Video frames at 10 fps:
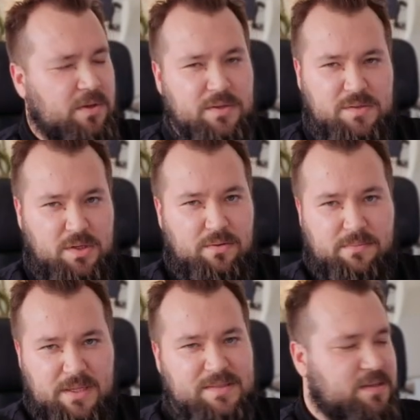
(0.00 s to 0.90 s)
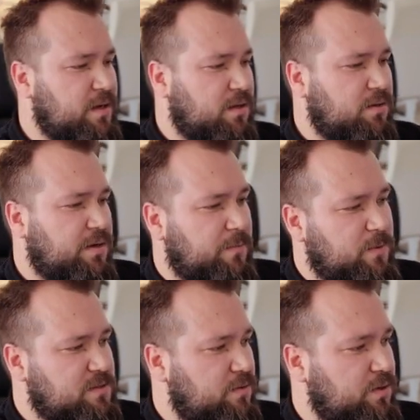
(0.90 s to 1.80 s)
So let's take a look at
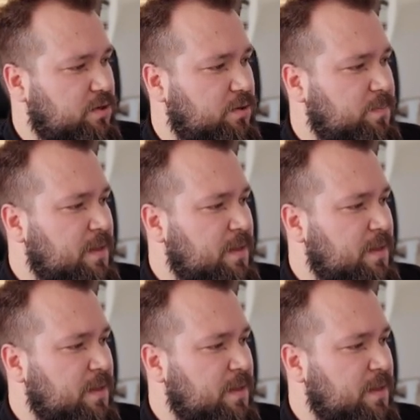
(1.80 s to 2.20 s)
what's going on.